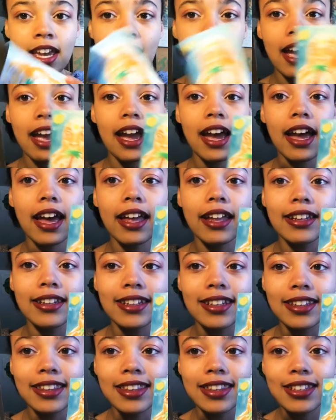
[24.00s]

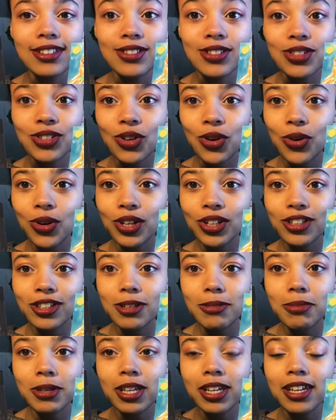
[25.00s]
and this is going
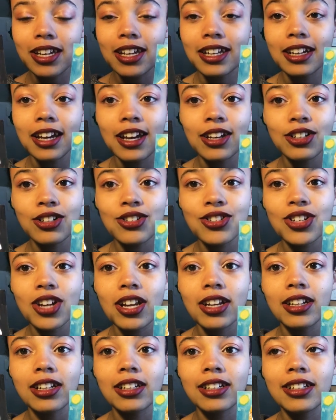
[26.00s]
to be an
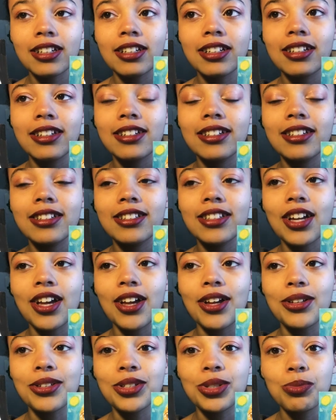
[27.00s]
energetic,
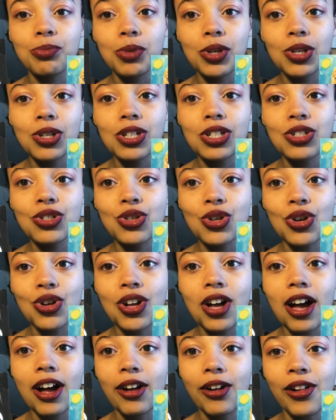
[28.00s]

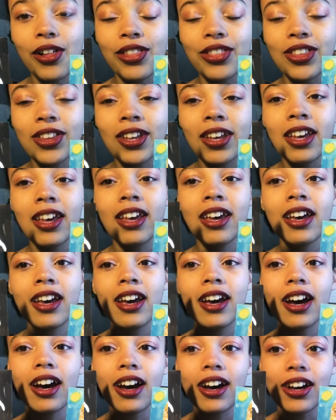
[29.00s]
spiritual health
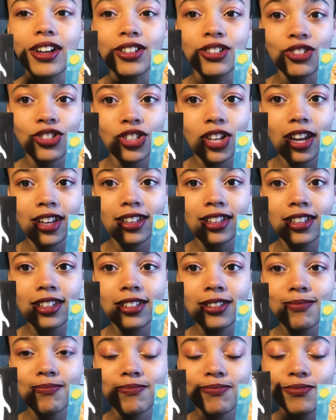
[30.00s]

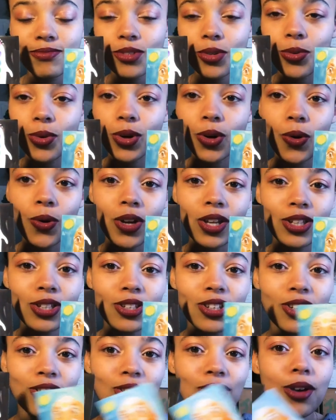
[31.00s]
check-in. We're going
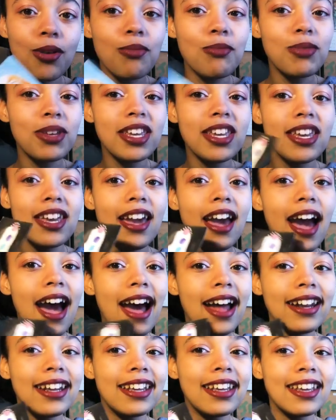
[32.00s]
to be
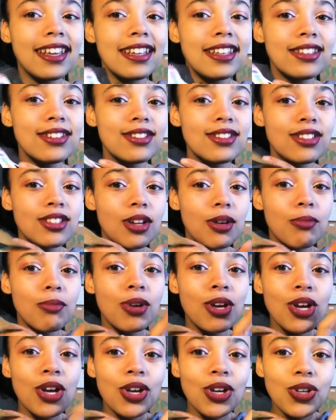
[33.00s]
adding in some
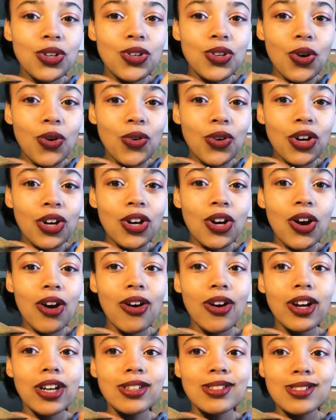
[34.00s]
yoga
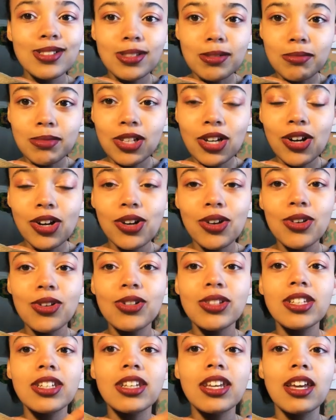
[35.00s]
cards, some tarot
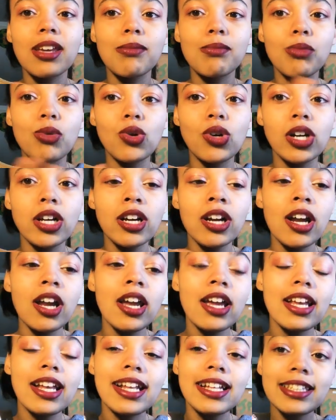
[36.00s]
to get more
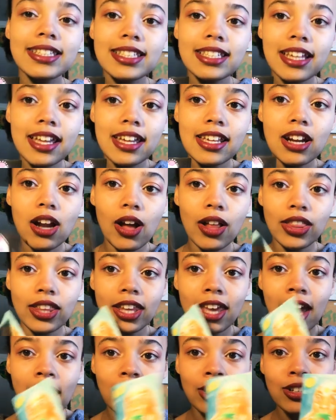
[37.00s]
insight on
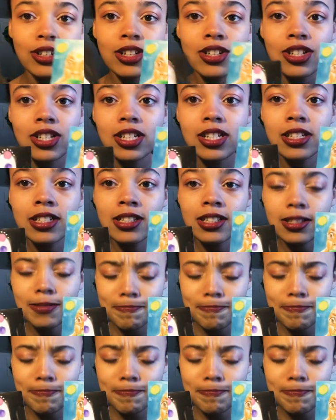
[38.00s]
the energies